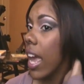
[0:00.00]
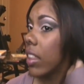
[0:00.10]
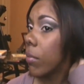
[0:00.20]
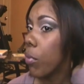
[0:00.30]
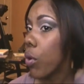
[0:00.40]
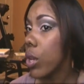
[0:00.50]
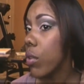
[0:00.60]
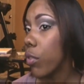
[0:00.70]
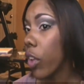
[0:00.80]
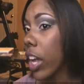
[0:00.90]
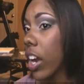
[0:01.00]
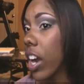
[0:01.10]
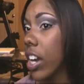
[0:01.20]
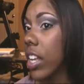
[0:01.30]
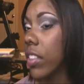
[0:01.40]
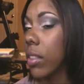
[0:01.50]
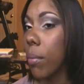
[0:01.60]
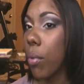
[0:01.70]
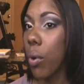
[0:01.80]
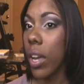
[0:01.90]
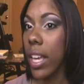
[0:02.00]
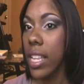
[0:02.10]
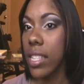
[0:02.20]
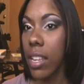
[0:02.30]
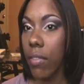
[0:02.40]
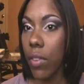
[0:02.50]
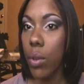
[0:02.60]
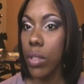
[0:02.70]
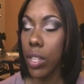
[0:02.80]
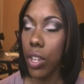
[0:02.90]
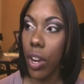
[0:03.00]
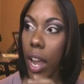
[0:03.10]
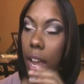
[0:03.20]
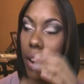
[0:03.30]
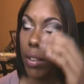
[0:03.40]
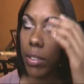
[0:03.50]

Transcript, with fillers: and the more you flat iron it, the more it gets infused into your hair.